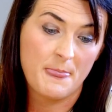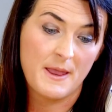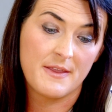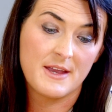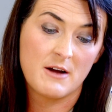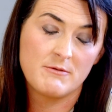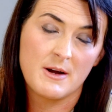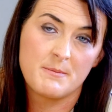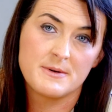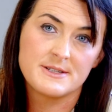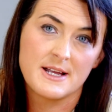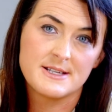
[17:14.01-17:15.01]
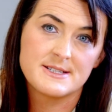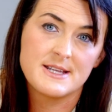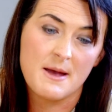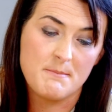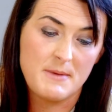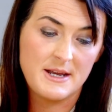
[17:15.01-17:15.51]
and that represents
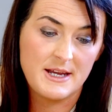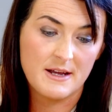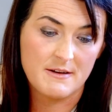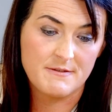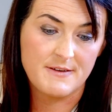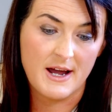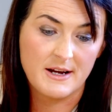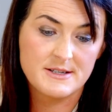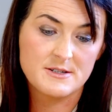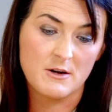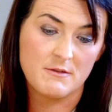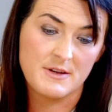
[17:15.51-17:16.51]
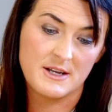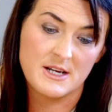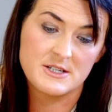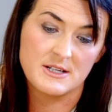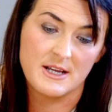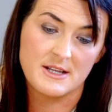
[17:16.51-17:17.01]
the immediate effects of the
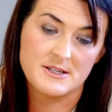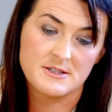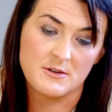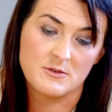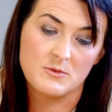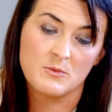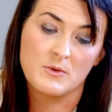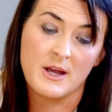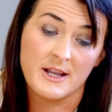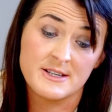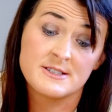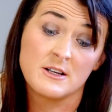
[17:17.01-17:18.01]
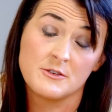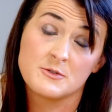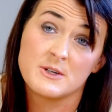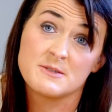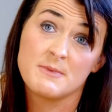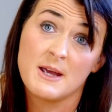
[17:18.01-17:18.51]
initial insult,
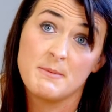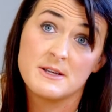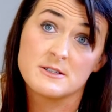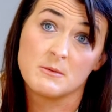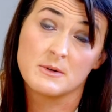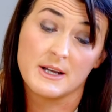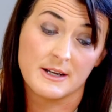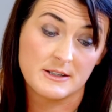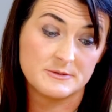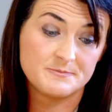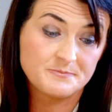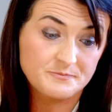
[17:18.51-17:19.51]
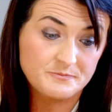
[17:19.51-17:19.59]
which may be subclinical.